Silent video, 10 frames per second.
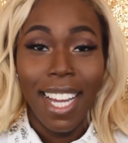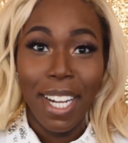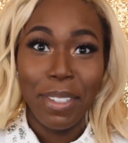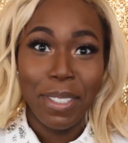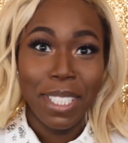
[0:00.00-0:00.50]

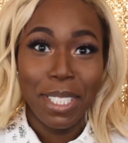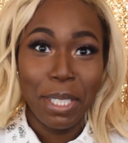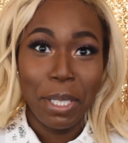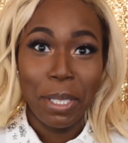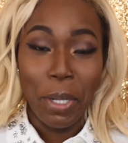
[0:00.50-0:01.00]
I wanted
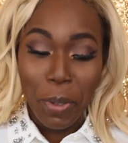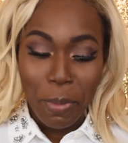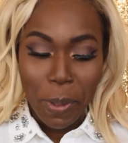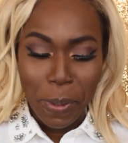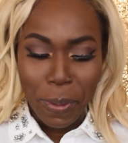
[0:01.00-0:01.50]
to go
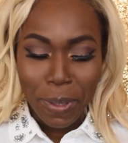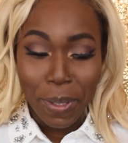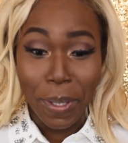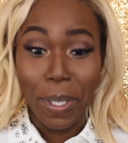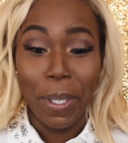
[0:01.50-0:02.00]
bold
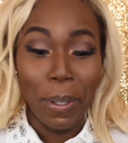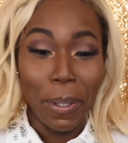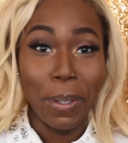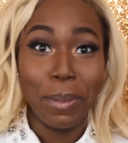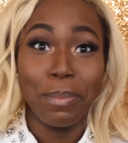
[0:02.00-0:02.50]
or go
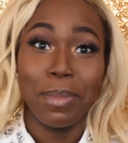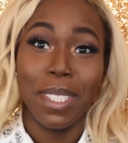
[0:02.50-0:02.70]
home.